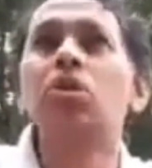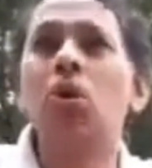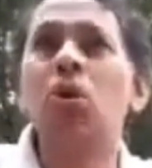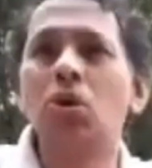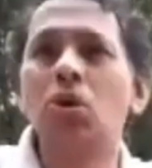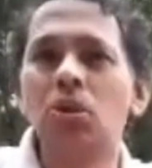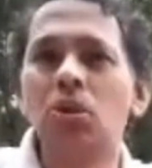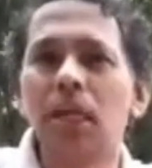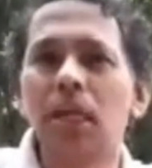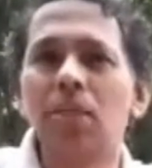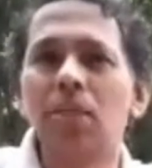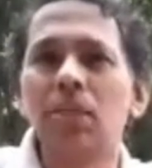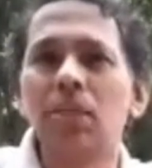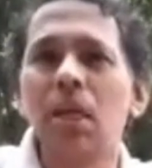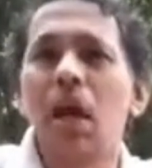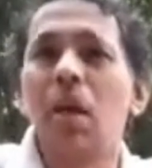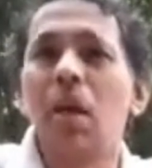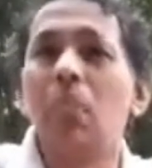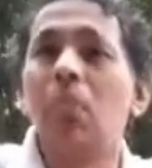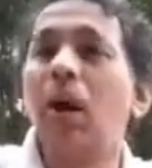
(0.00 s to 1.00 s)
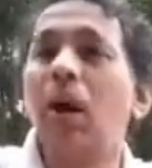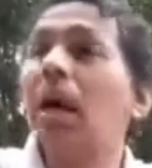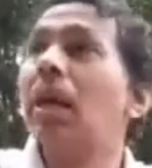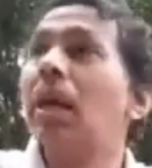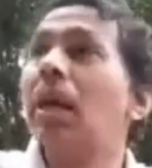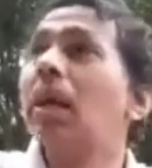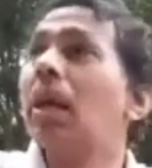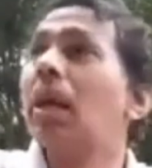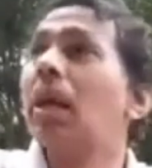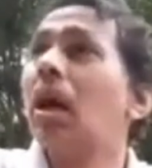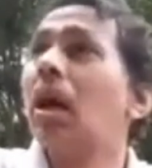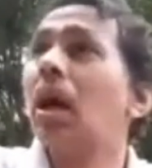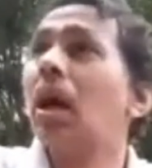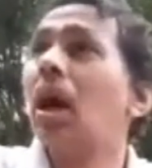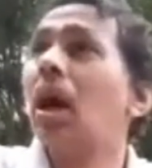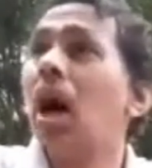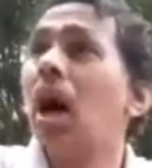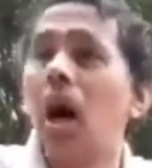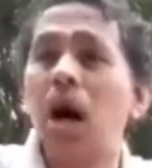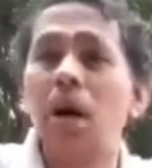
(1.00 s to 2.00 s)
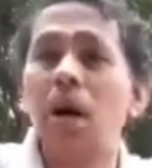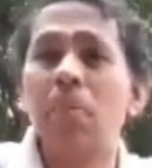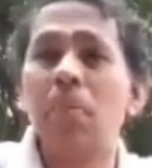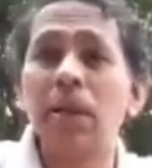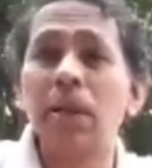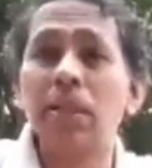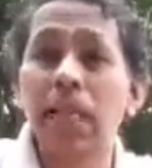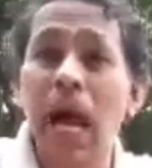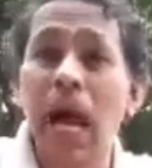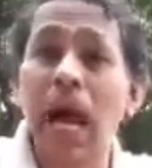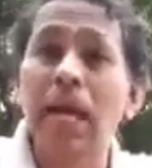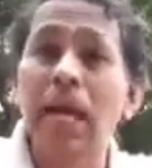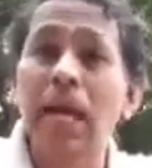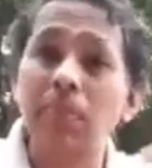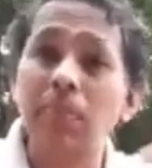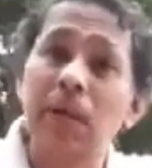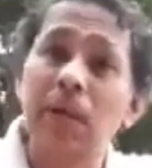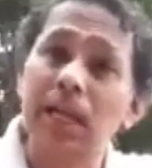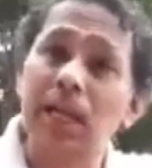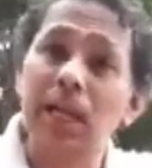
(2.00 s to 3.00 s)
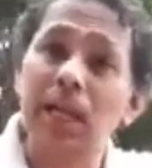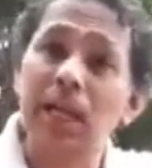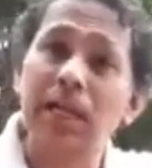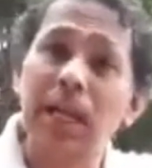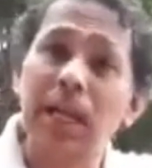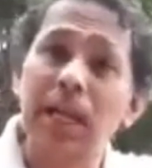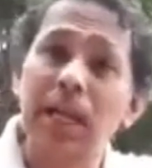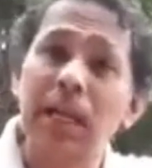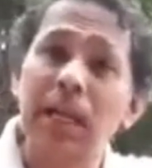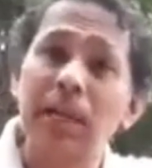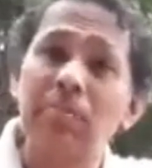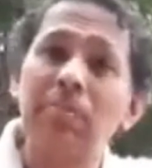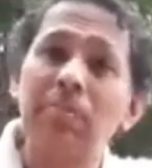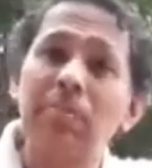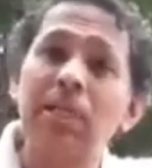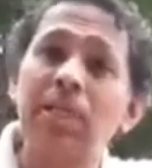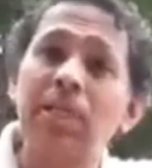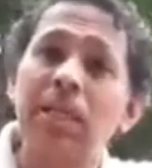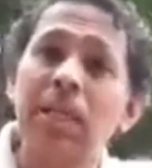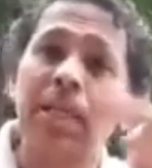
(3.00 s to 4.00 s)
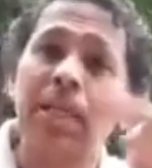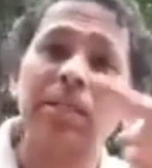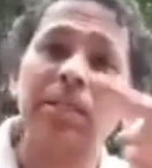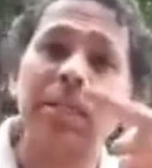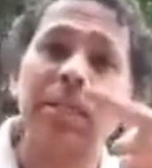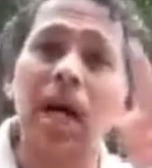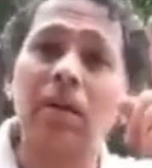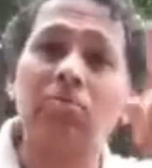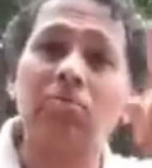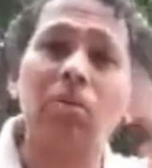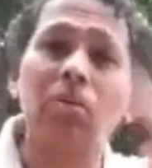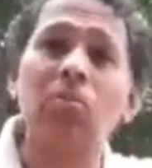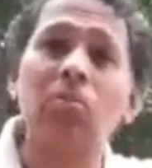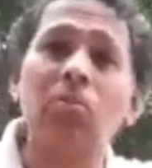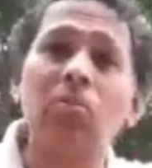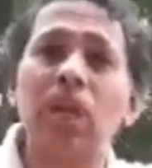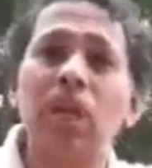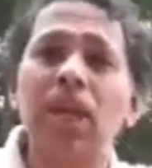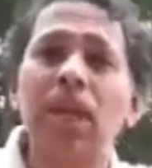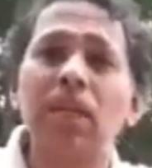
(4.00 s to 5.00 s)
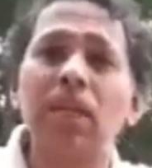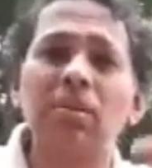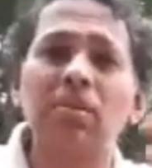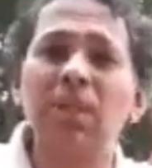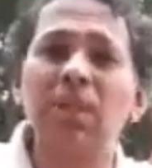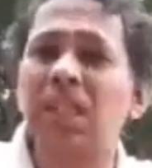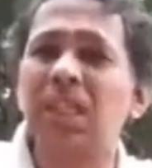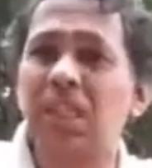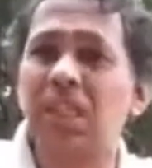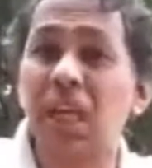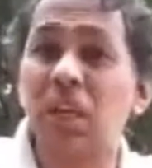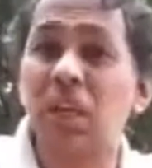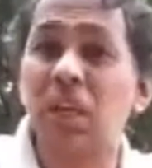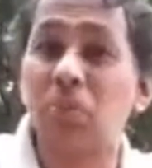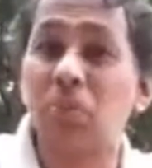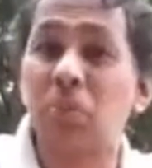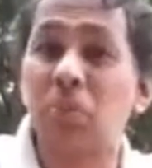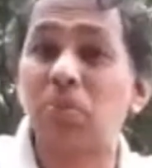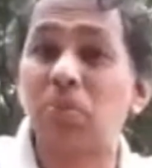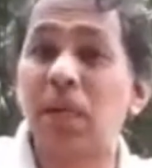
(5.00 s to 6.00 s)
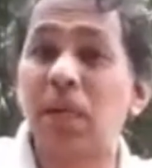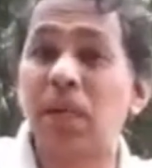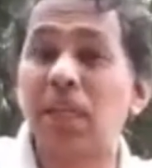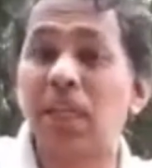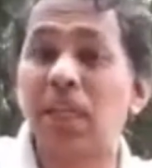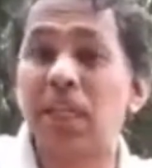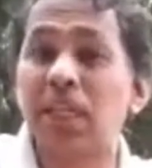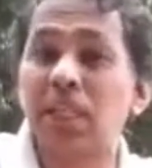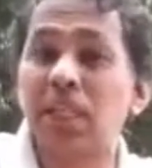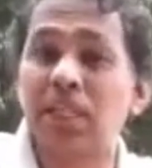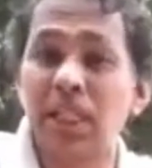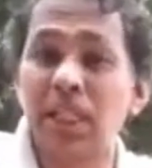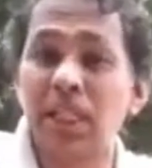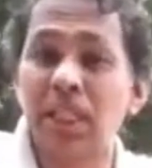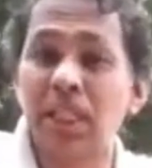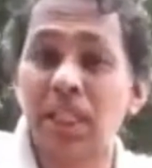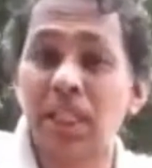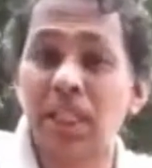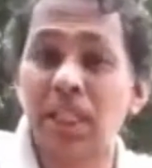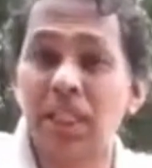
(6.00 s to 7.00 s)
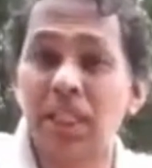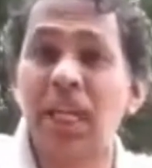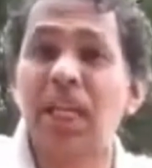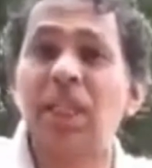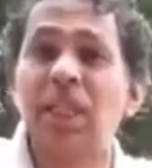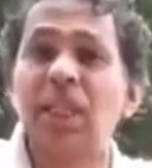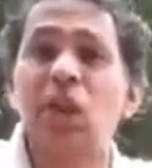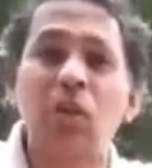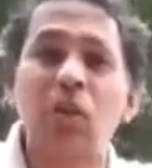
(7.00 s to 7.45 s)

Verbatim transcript: those days Nowadays, but uh, but that particular time they charge for mughal azam i think 10 rupees per ticket they said dekhna